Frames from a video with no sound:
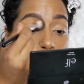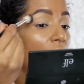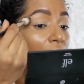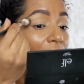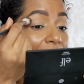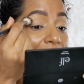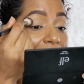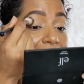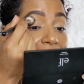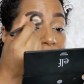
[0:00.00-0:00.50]

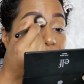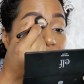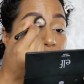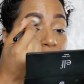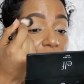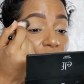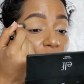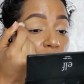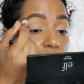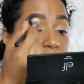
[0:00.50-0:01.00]
I like the
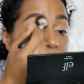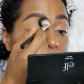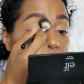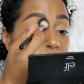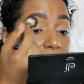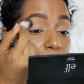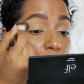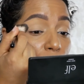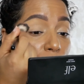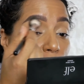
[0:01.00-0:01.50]
formula,
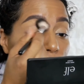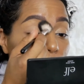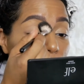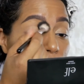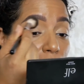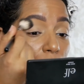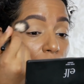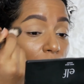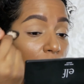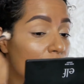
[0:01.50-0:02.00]
I
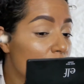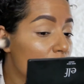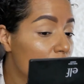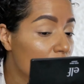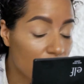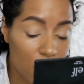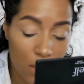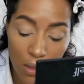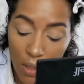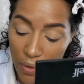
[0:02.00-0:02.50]
really
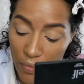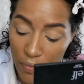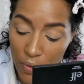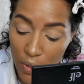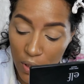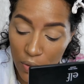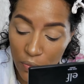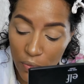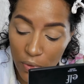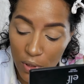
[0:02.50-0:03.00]

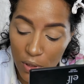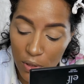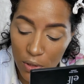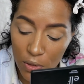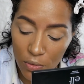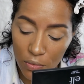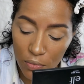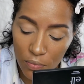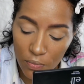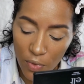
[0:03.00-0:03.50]

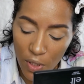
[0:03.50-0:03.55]
do.